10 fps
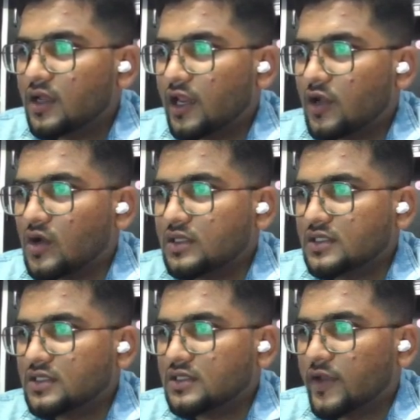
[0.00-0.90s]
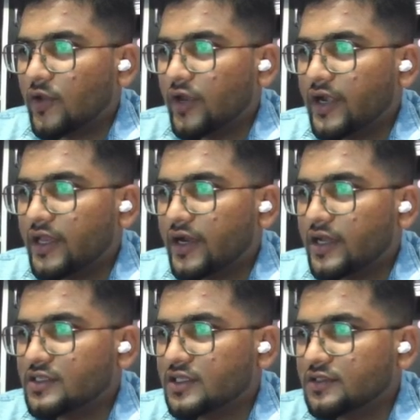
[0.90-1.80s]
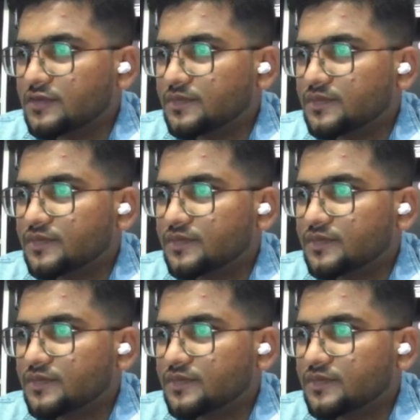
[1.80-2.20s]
Click on security credentials.